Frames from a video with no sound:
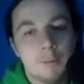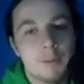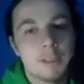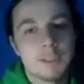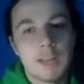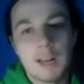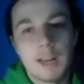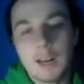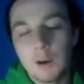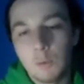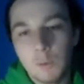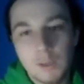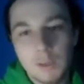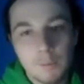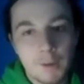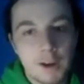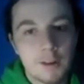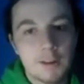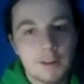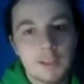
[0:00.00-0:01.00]
He's not out
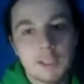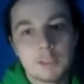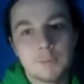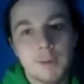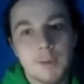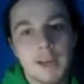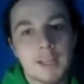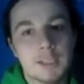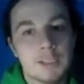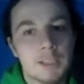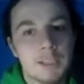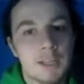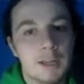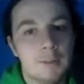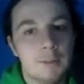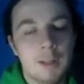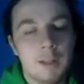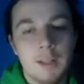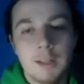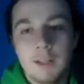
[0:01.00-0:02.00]
rebounding his matchup.
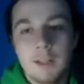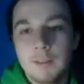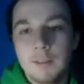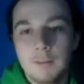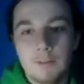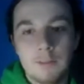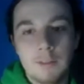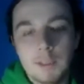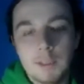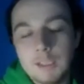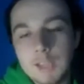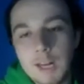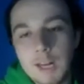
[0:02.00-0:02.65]
He's not